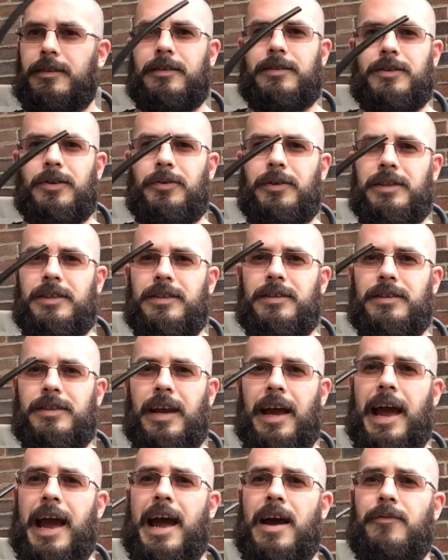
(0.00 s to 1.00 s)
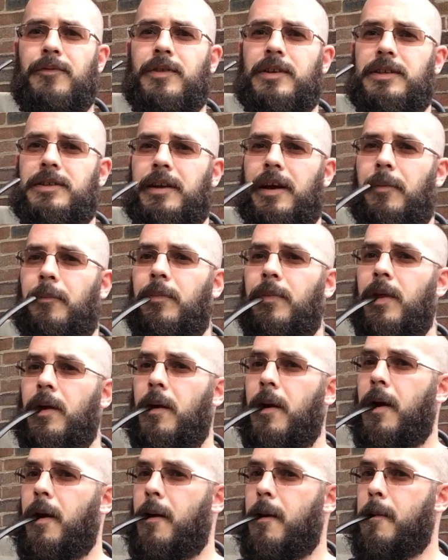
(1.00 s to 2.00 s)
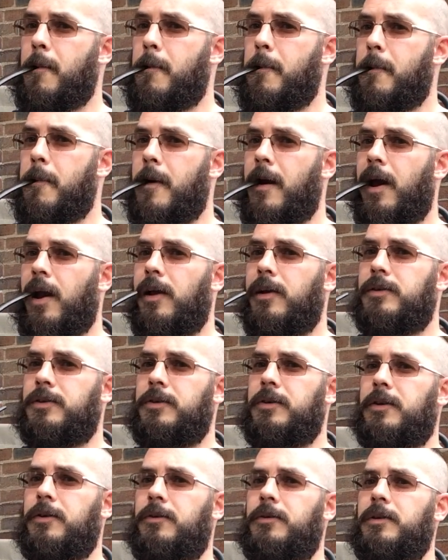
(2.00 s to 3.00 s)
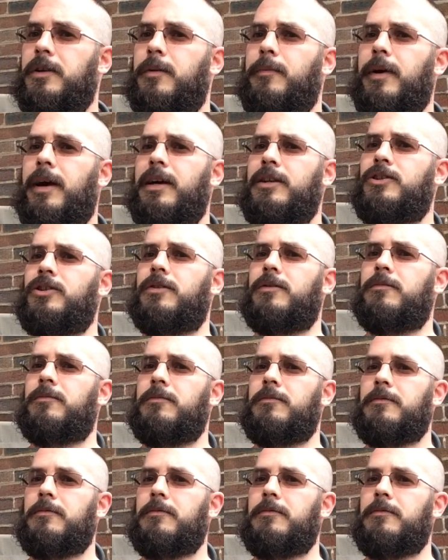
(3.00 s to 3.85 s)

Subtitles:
So this is half the stem, so you can only imagine.